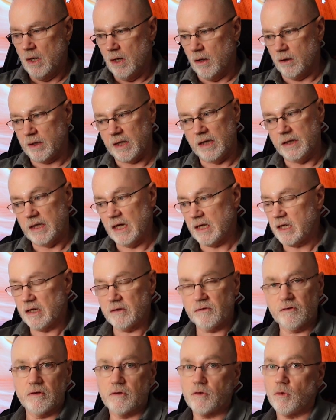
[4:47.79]
Okay, and that
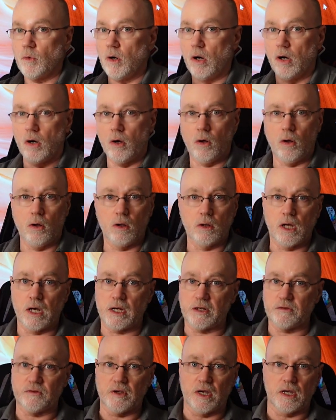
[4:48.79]
gets into a whole lot
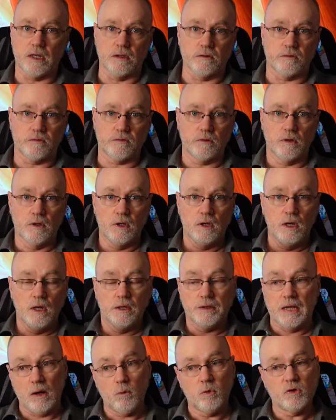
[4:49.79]
of science.
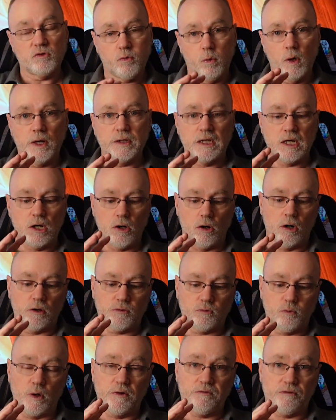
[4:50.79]
That was when the
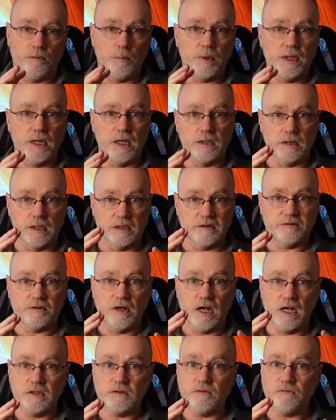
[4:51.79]
earth went from being the
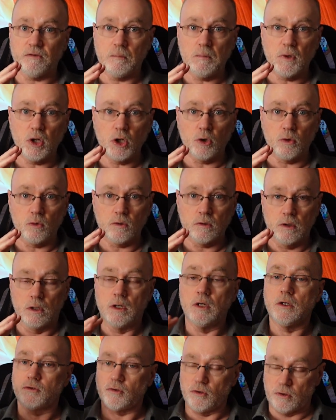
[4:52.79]
size of a moon
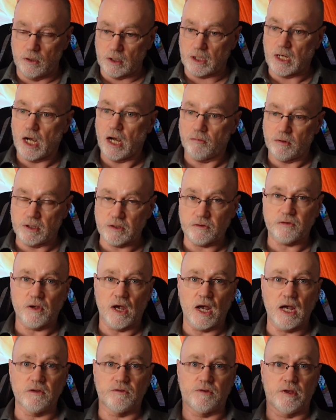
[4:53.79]
to the current
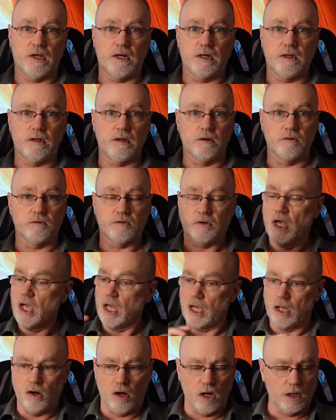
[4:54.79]
size that it is.
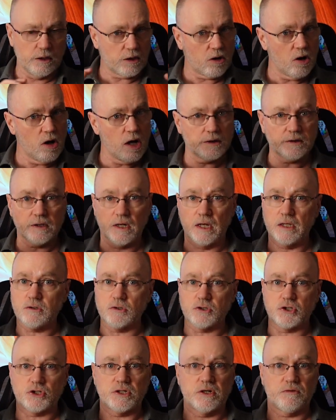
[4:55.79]
And all the
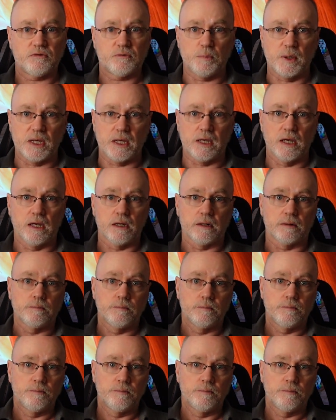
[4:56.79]
continental shifts began.